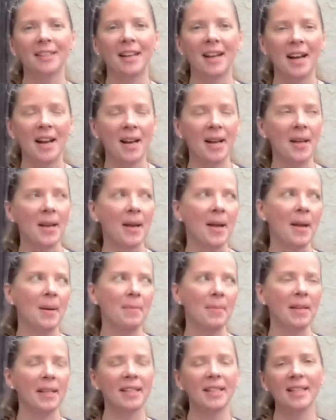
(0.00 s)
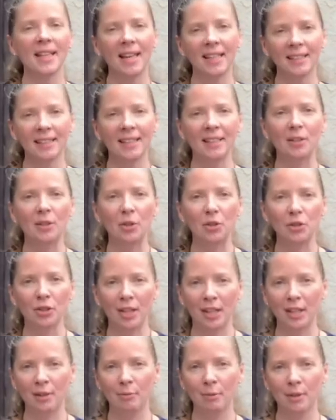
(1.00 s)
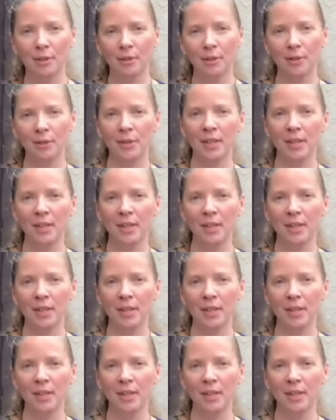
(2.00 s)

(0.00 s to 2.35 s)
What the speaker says: I am excited to share with you